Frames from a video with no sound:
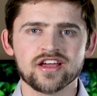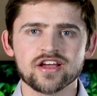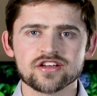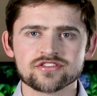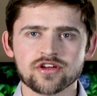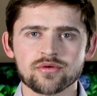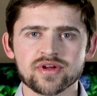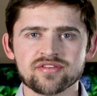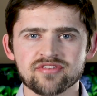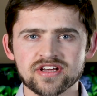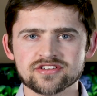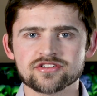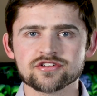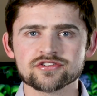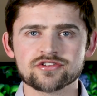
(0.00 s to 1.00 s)
So
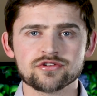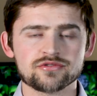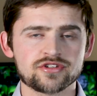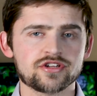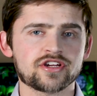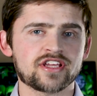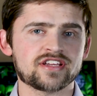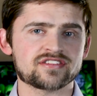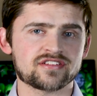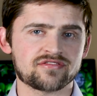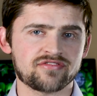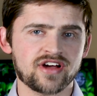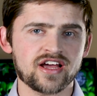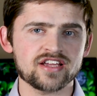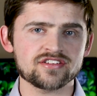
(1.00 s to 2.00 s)
investors who took his
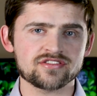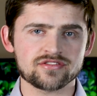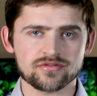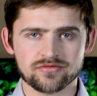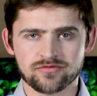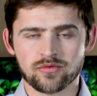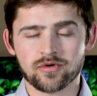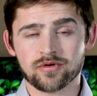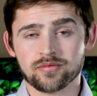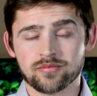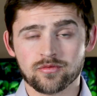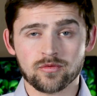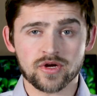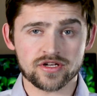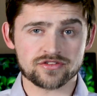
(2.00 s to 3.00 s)
advice for
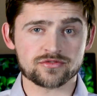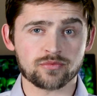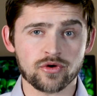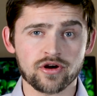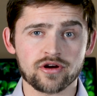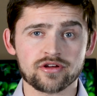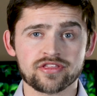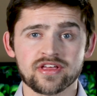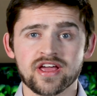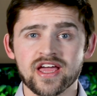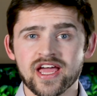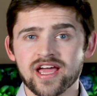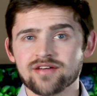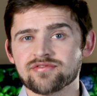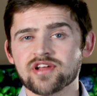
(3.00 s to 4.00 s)
what it's worth
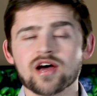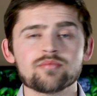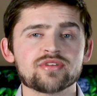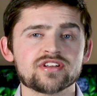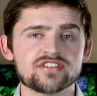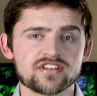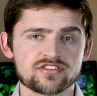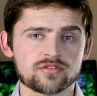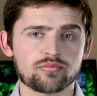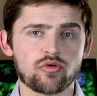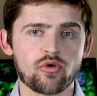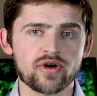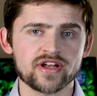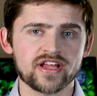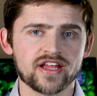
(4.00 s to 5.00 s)
have not been
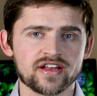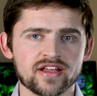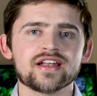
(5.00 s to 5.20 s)
disappointed.